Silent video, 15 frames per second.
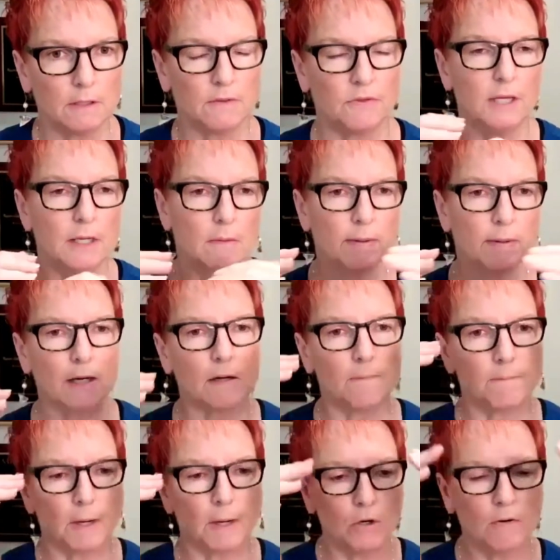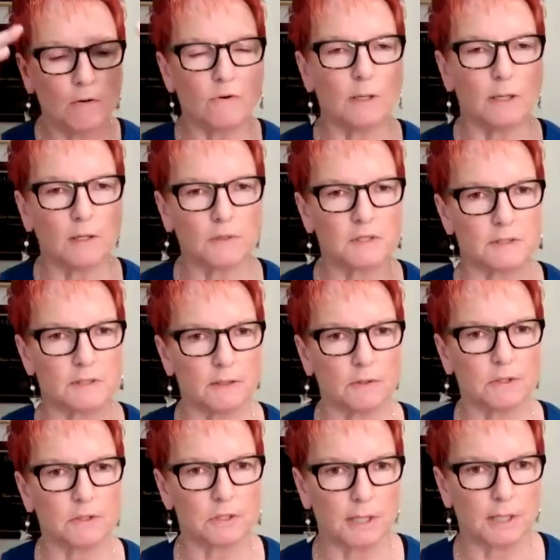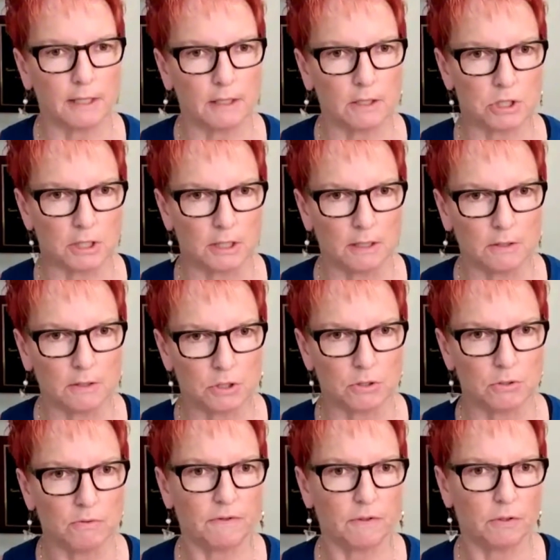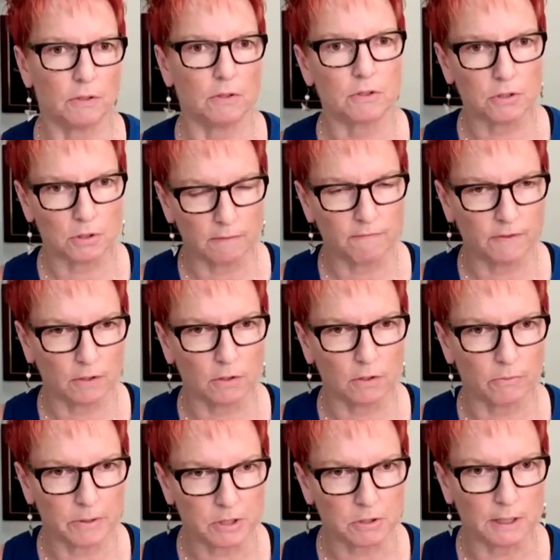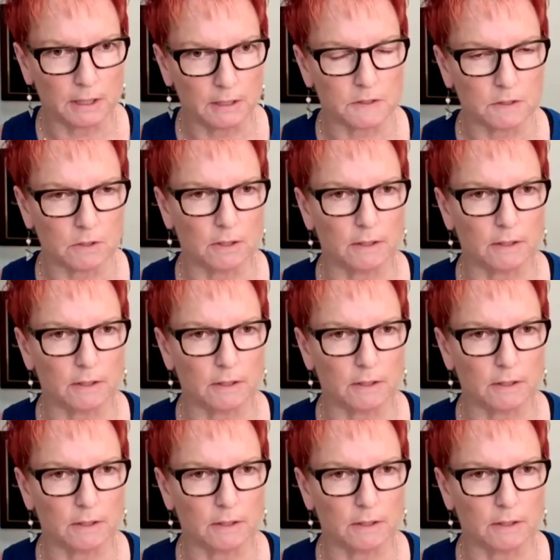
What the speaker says: to think about an overall sales strategy to fill your retreats.